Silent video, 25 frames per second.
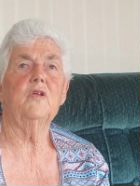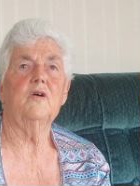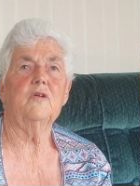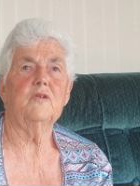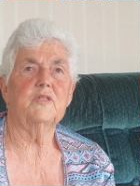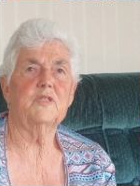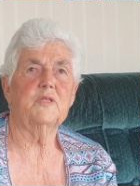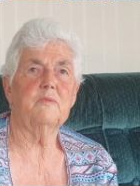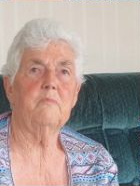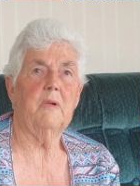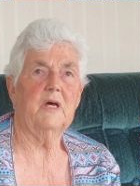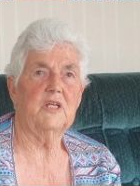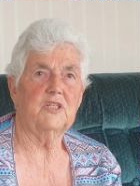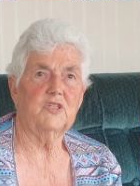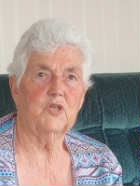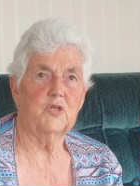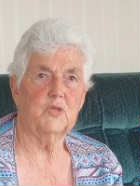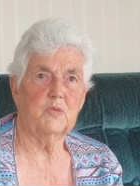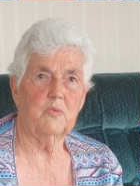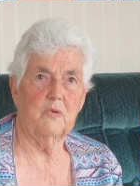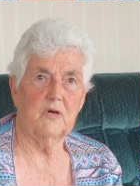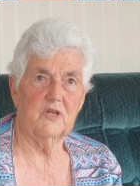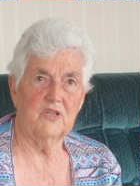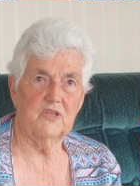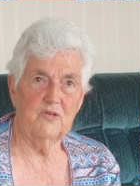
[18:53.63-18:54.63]
Not as much
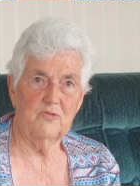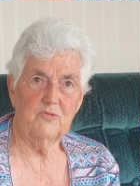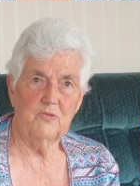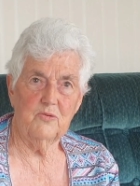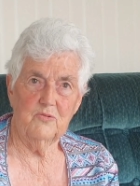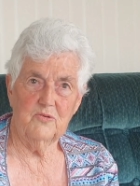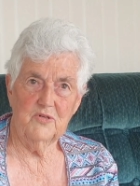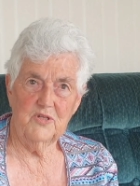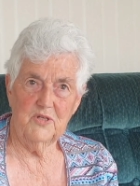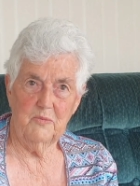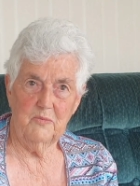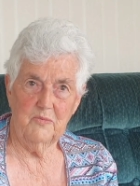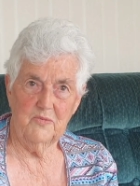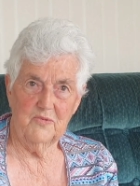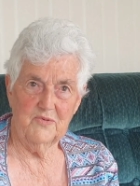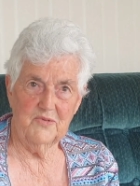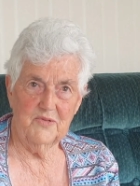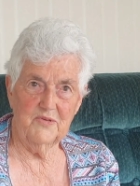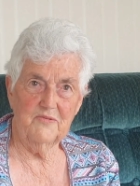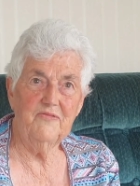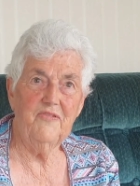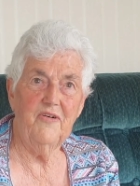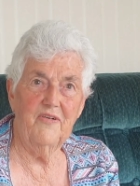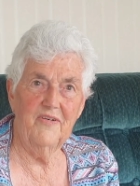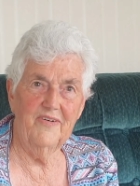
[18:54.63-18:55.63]
as what he thought he would
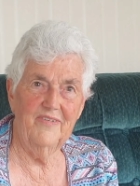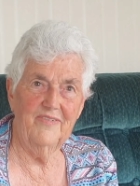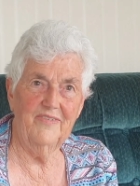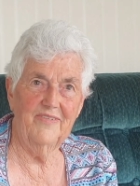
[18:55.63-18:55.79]
have.